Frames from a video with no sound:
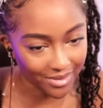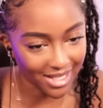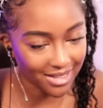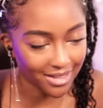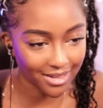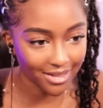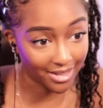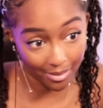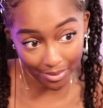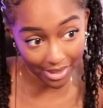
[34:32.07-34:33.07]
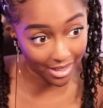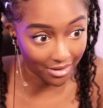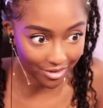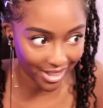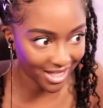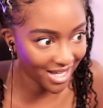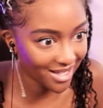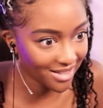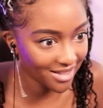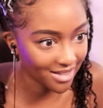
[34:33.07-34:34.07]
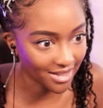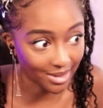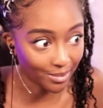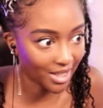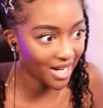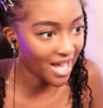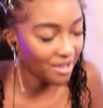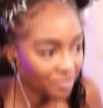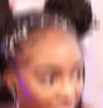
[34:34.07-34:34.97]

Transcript: That's simple enough, right guys? Simple enough.